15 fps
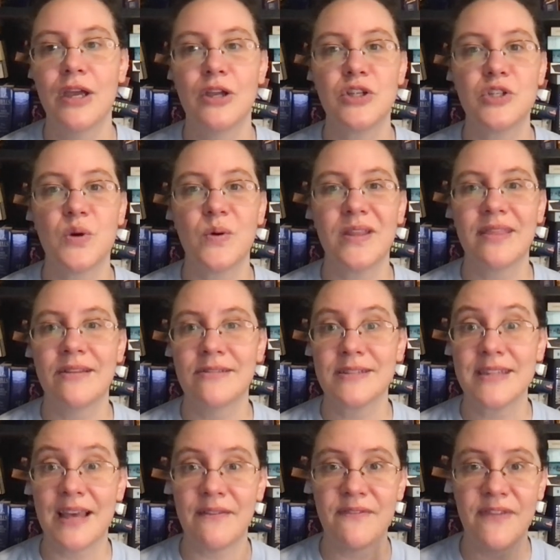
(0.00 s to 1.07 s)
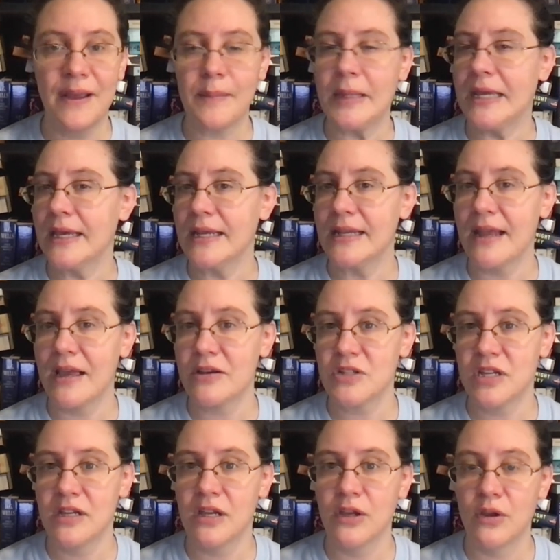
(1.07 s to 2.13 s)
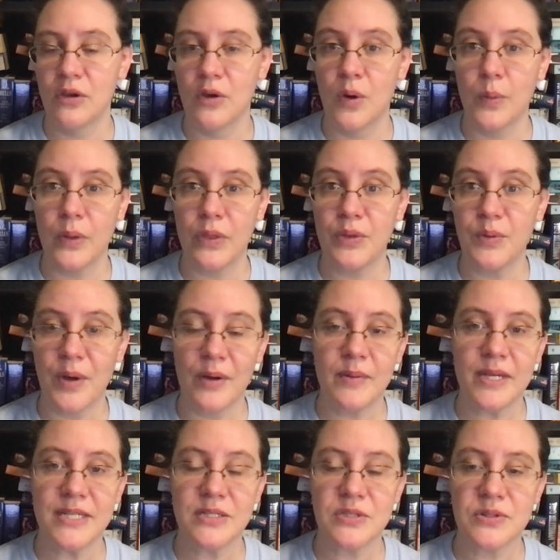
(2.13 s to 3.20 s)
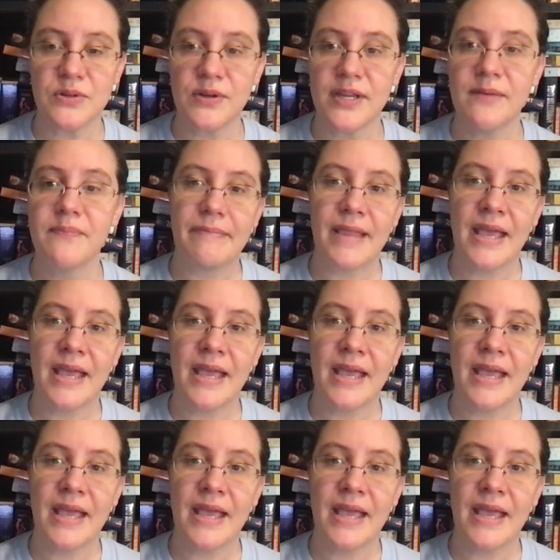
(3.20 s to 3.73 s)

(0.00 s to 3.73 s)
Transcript: showing there's that family connection going throughout history.